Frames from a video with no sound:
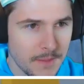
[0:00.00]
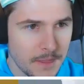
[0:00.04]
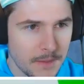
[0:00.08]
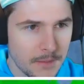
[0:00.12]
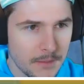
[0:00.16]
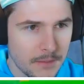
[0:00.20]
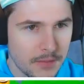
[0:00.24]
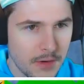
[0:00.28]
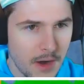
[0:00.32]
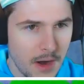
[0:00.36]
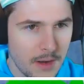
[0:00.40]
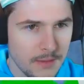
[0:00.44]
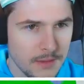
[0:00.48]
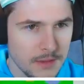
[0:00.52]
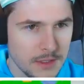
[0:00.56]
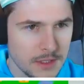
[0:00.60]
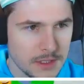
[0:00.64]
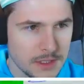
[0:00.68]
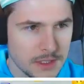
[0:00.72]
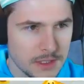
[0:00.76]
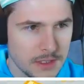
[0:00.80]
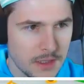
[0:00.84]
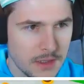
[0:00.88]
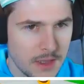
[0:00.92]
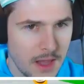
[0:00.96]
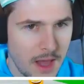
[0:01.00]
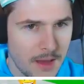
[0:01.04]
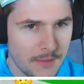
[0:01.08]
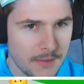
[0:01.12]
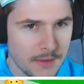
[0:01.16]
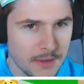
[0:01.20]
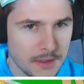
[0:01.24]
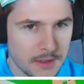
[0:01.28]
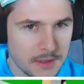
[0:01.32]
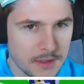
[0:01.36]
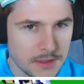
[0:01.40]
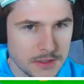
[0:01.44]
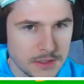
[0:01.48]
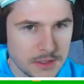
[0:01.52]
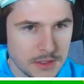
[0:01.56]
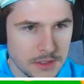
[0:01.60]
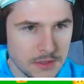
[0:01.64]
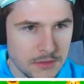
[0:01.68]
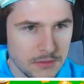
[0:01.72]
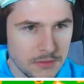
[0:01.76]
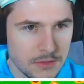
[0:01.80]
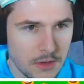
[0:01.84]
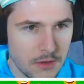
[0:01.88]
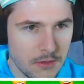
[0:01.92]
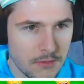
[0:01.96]
Probably just in the lobby because
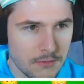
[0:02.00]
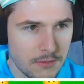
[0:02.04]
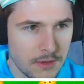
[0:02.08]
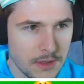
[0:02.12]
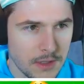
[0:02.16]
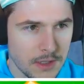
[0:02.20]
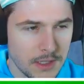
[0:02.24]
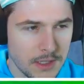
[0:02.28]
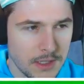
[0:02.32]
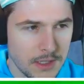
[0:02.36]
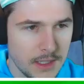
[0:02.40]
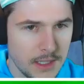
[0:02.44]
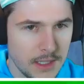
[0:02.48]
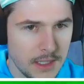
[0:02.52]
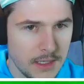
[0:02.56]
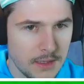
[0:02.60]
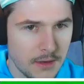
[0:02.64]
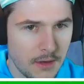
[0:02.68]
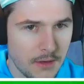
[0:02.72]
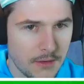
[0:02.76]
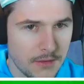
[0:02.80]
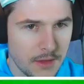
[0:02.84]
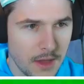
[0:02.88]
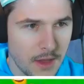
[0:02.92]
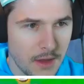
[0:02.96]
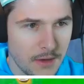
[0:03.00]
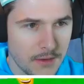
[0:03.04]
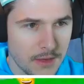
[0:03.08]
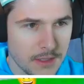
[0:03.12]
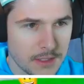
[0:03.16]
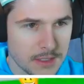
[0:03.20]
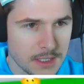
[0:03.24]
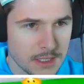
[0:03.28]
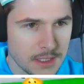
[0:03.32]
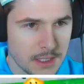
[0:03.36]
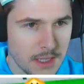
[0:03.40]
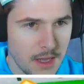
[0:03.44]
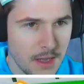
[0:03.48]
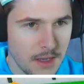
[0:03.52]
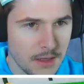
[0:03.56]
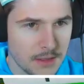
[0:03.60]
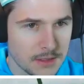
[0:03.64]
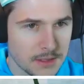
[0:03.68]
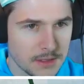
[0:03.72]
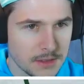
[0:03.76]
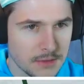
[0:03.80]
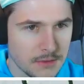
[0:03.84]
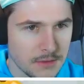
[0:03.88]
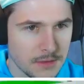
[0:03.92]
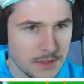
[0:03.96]
you don't really need all the areas unlocked
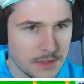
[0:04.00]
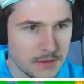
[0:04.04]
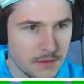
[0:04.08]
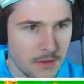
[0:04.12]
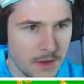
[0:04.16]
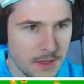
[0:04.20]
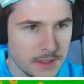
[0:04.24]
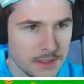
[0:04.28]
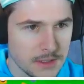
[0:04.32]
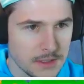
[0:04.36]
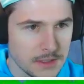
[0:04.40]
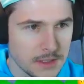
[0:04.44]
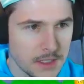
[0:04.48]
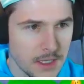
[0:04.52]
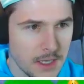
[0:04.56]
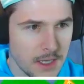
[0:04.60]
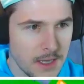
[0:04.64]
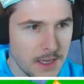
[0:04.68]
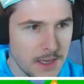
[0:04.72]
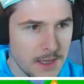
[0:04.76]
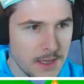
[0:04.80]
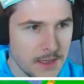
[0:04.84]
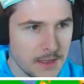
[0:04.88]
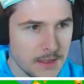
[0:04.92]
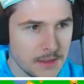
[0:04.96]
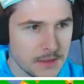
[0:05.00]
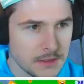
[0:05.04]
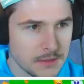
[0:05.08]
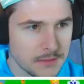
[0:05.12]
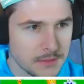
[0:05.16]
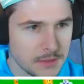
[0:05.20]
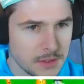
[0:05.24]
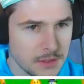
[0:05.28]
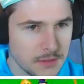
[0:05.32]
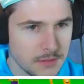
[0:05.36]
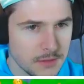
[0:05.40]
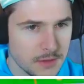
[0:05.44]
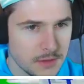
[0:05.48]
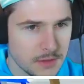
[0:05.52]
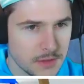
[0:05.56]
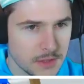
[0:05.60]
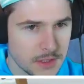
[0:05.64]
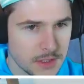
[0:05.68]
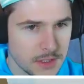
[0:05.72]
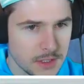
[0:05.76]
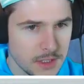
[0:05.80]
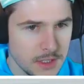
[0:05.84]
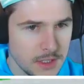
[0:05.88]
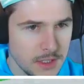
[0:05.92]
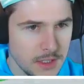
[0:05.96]
to do these quests. So I'm assuming they're
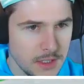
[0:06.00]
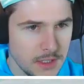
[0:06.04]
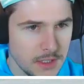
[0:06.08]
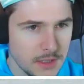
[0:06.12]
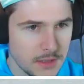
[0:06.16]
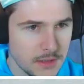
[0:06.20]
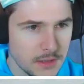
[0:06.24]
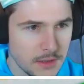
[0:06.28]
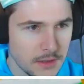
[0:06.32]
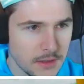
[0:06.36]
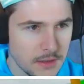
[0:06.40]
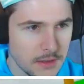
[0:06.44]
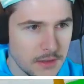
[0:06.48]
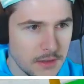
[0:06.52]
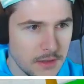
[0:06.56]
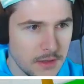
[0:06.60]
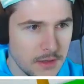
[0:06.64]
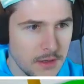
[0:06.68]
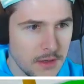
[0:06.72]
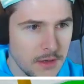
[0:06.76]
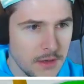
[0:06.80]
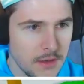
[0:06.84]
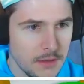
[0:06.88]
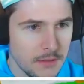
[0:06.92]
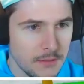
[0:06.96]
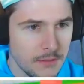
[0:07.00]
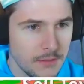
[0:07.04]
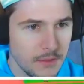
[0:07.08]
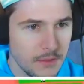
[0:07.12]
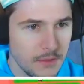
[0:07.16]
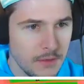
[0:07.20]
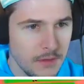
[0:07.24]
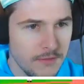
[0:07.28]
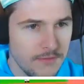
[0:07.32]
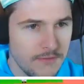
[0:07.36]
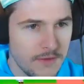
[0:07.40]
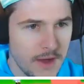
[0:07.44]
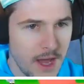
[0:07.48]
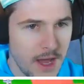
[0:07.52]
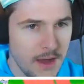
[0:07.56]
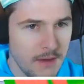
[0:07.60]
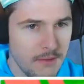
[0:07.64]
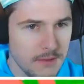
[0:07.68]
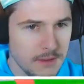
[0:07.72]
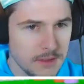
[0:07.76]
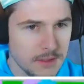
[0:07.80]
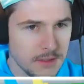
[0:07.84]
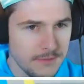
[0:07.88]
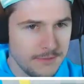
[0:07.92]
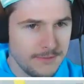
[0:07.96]
just here. But if I
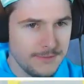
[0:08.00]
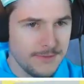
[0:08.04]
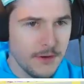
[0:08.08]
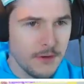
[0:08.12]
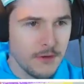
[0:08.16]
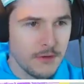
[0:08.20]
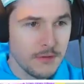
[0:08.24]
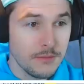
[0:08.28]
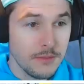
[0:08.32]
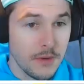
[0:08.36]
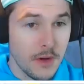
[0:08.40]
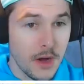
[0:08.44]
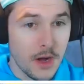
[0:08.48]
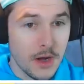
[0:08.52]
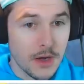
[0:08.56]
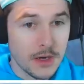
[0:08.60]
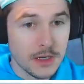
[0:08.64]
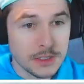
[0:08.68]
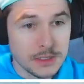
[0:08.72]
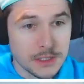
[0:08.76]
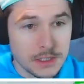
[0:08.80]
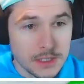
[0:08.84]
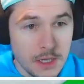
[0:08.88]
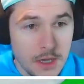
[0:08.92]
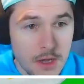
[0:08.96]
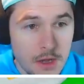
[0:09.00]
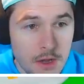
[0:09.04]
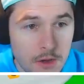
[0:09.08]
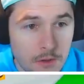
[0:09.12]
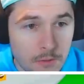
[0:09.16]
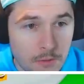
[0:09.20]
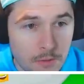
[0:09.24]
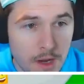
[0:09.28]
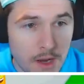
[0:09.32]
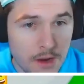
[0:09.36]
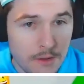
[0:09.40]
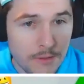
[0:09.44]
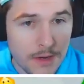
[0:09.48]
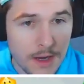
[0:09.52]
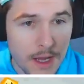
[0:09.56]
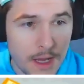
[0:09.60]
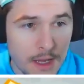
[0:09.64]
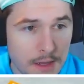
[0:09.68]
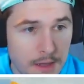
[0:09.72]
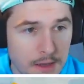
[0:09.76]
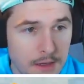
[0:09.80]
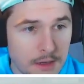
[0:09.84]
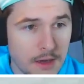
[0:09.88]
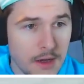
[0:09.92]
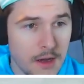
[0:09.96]
was a phone part, where would I
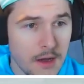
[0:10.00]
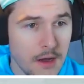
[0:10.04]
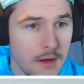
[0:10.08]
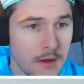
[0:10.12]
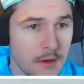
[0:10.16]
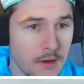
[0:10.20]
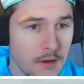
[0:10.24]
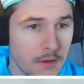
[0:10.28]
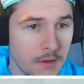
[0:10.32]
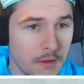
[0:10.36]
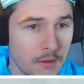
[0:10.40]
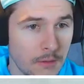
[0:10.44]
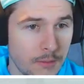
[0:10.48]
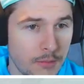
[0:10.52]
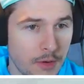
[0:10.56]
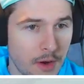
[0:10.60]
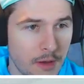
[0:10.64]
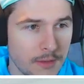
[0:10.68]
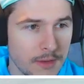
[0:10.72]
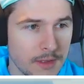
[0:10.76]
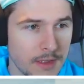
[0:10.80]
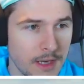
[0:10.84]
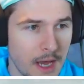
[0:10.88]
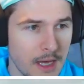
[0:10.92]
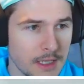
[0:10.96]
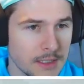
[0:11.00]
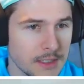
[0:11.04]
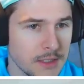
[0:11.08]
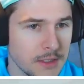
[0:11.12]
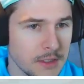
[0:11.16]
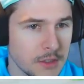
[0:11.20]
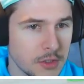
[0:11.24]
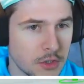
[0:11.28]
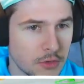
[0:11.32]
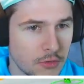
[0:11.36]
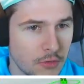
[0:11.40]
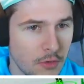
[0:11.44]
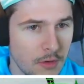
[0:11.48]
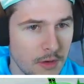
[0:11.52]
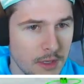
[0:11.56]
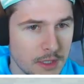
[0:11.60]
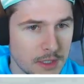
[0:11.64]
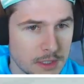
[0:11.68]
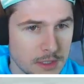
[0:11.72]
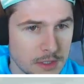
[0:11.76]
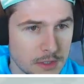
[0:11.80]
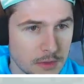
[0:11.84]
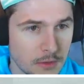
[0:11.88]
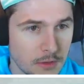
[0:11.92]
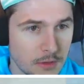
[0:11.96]
go? Probably not to the droid
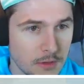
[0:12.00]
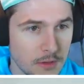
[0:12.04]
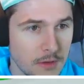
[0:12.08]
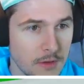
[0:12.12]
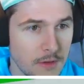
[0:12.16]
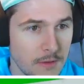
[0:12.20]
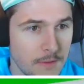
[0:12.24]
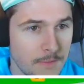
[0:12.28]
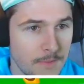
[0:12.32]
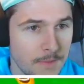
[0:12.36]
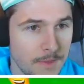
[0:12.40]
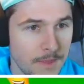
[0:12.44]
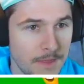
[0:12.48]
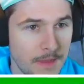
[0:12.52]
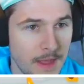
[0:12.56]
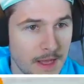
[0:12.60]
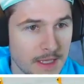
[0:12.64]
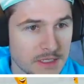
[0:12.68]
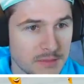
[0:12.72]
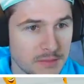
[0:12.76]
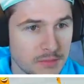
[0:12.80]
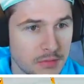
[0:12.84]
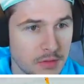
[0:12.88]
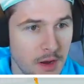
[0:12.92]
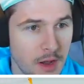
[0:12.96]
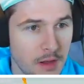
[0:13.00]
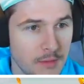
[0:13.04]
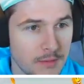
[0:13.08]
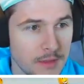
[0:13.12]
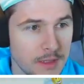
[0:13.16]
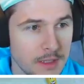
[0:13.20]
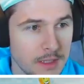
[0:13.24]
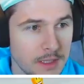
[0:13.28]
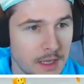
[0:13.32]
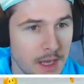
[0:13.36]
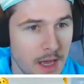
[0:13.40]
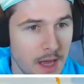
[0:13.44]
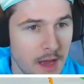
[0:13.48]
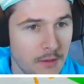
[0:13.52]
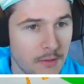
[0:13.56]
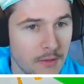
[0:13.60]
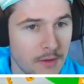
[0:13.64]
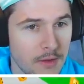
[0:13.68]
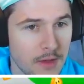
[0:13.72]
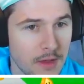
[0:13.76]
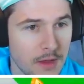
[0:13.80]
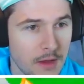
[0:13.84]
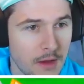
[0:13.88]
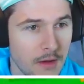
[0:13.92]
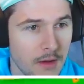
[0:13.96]
store. That's probably not
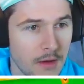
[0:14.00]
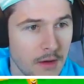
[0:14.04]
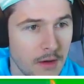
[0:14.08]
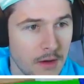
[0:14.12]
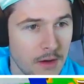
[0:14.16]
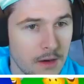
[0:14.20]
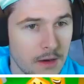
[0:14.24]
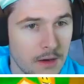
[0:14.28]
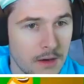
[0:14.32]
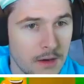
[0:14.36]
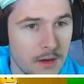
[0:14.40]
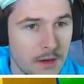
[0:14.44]
where they are.